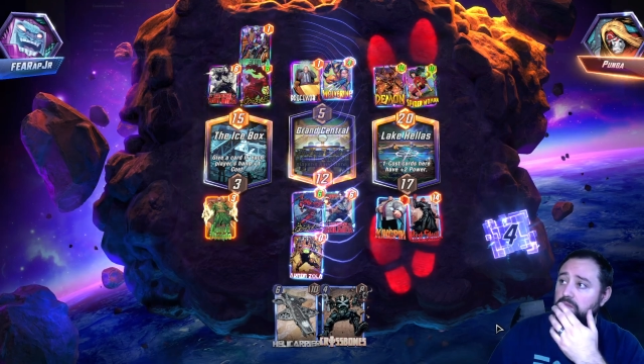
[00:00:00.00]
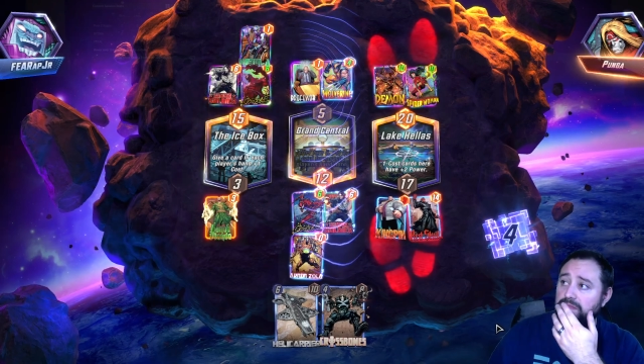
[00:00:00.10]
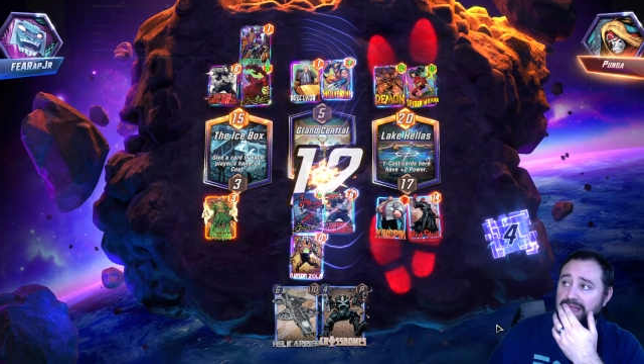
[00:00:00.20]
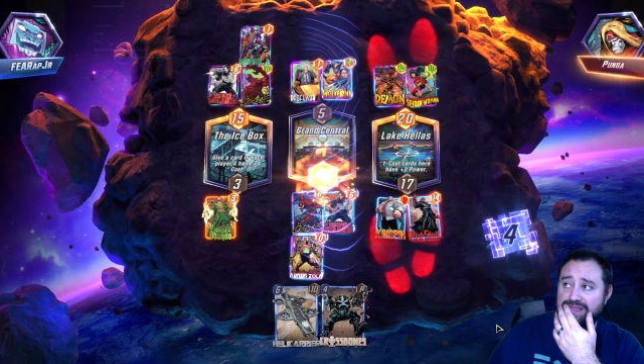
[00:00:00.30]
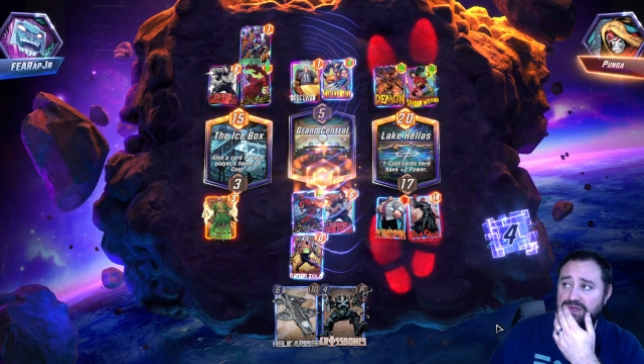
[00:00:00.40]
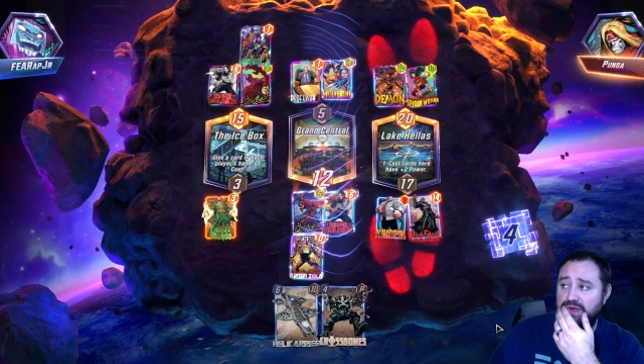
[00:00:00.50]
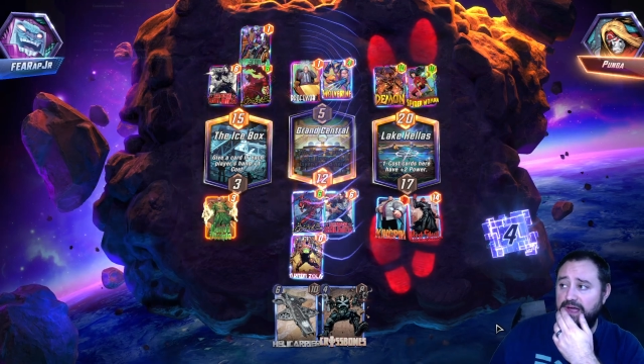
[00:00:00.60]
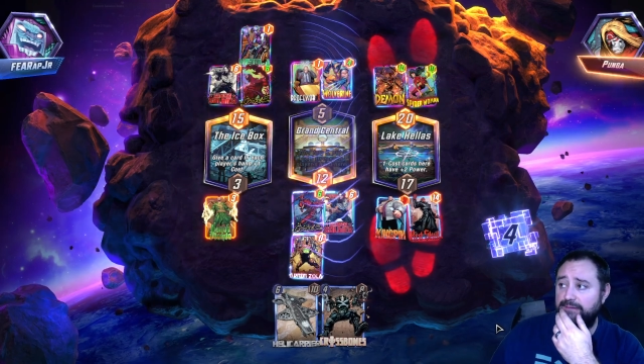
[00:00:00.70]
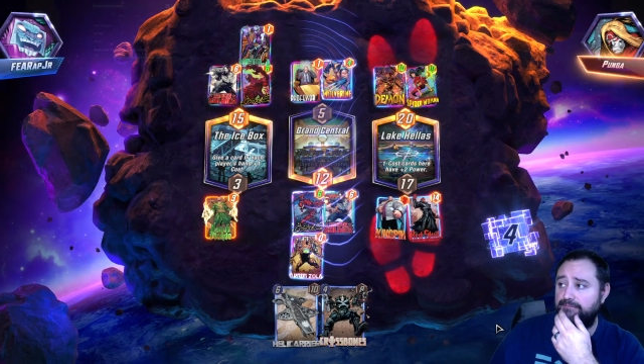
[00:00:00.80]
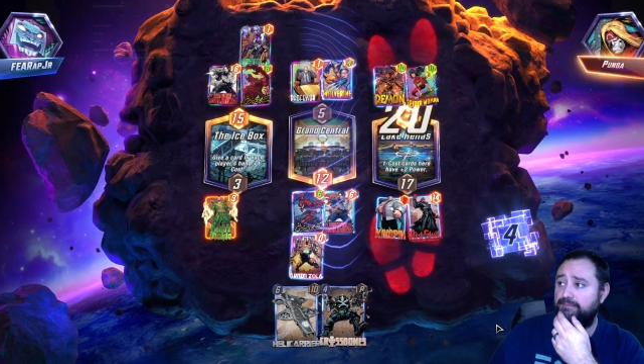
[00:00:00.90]
That's
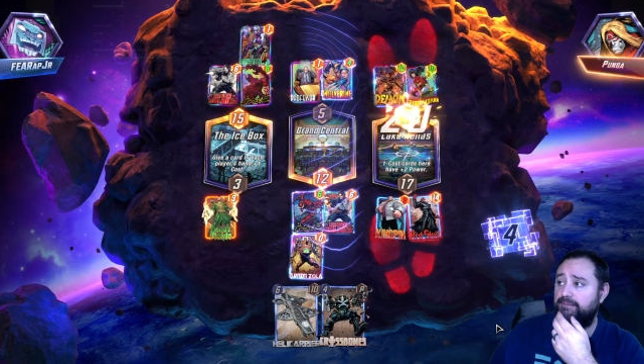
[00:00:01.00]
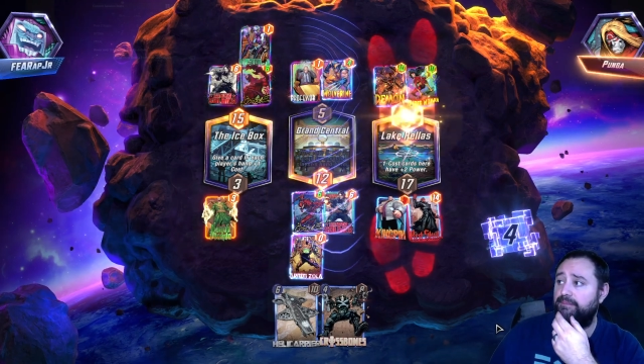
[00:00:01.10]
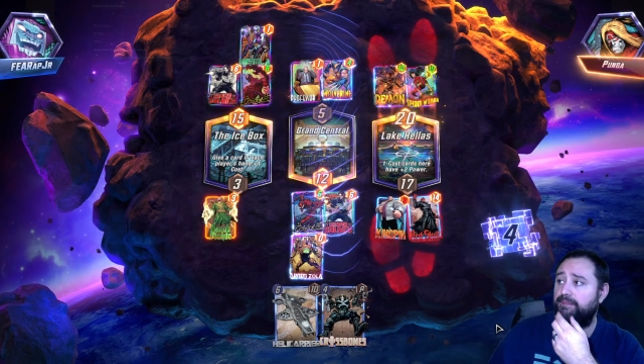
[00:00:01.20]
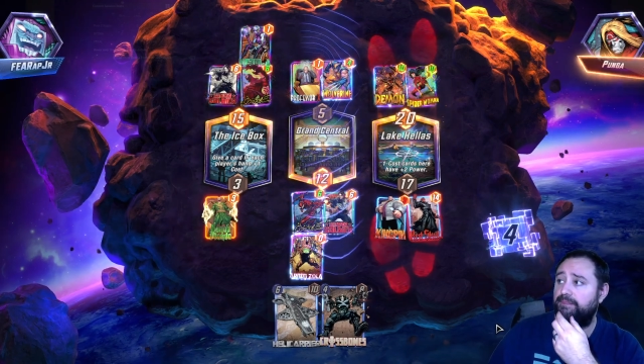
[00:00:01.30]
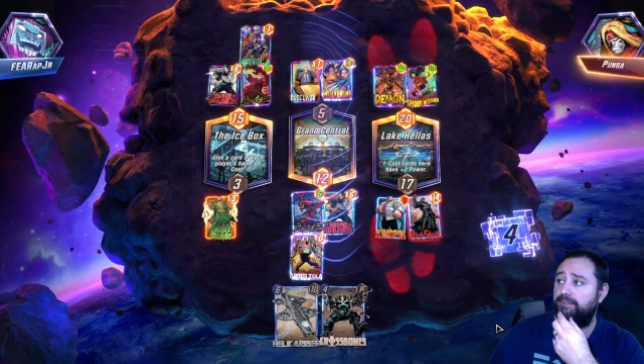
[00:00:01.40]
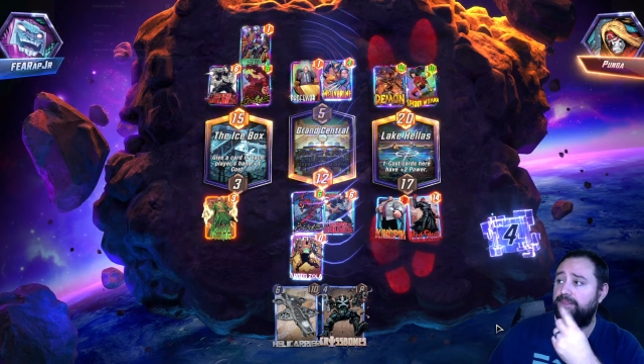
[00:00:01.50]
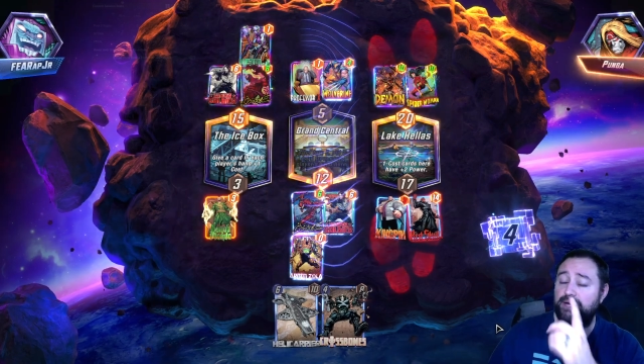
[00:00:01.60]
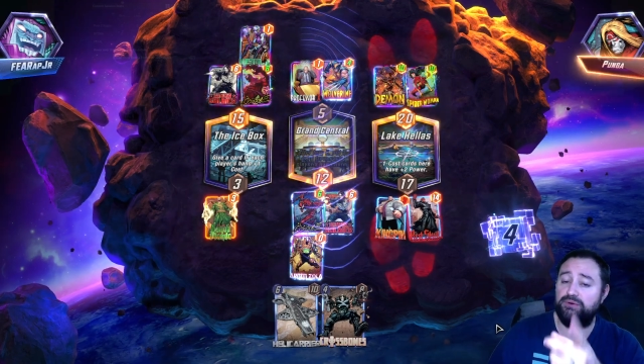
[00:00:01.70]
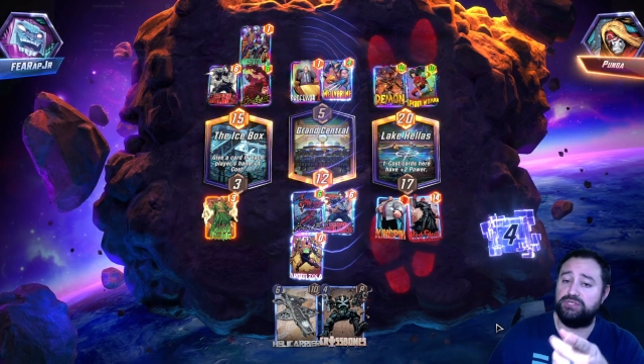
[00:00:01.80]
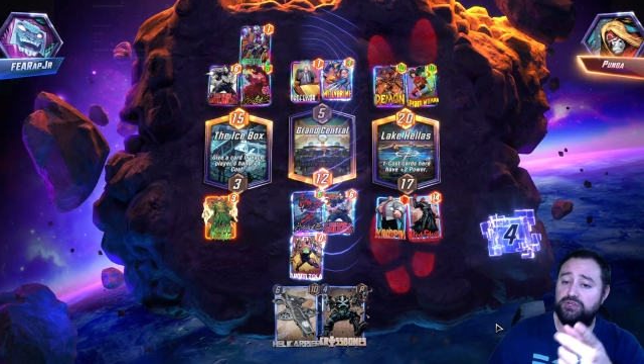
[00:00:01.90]
okay. That
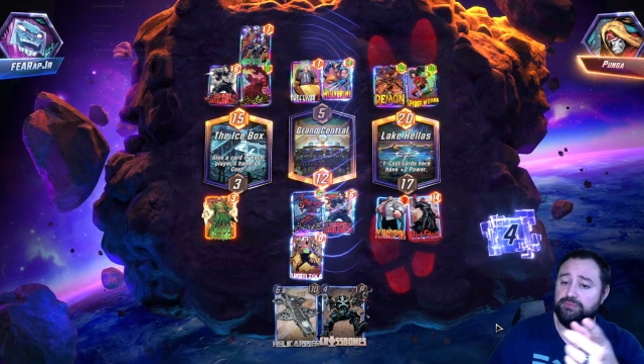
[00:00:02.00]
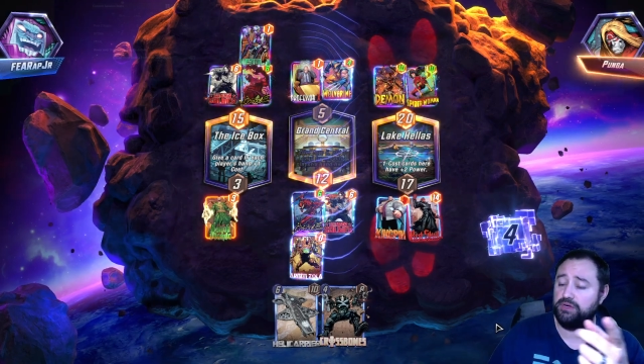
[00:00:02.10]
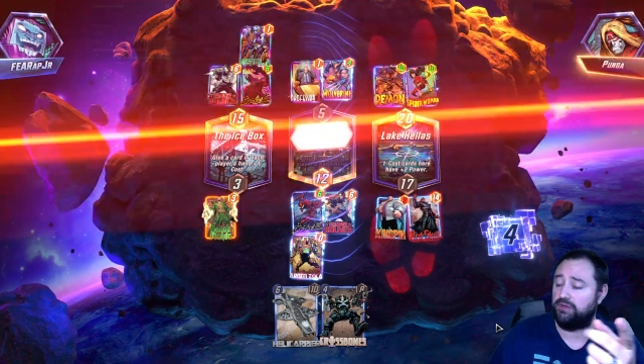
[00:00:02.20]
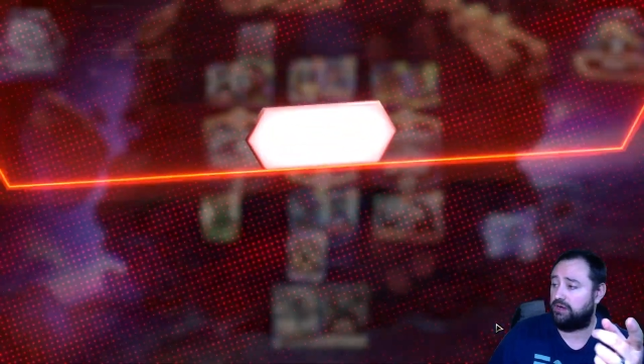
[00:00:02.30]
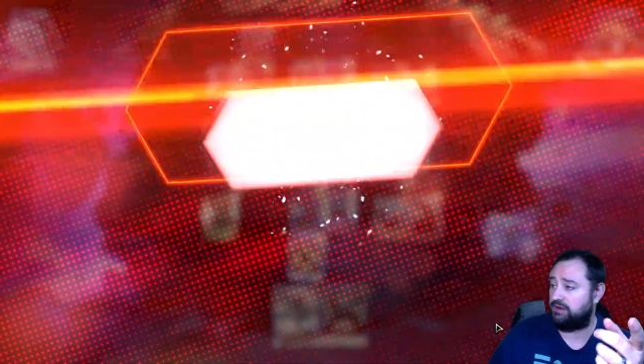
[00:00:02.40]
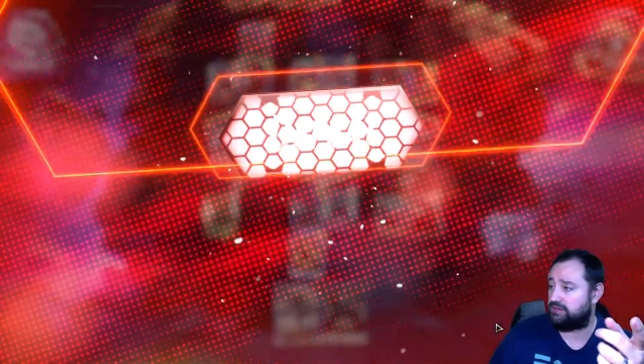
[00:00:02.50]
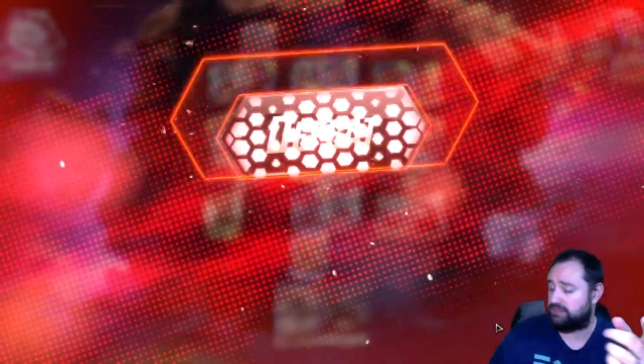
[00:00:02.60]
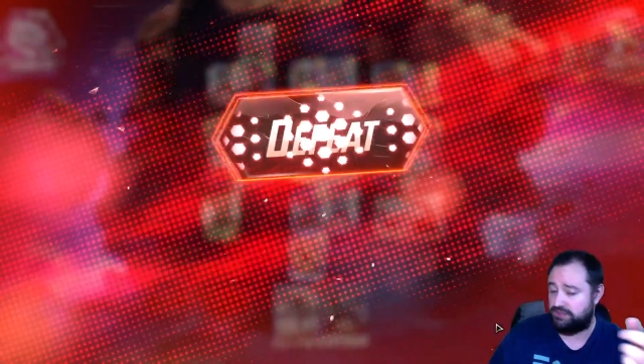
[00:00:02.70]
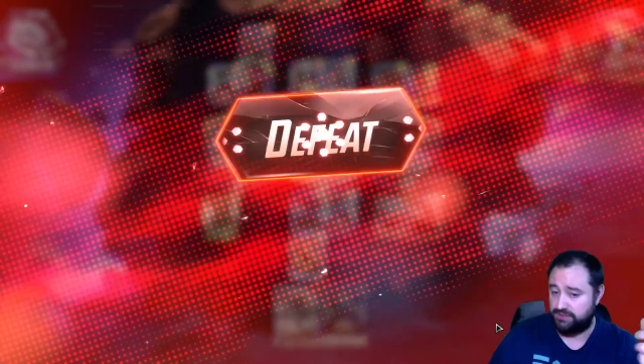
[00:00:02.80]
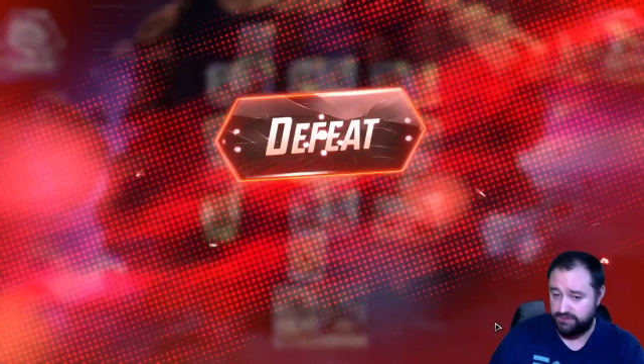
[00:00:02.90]
was super close.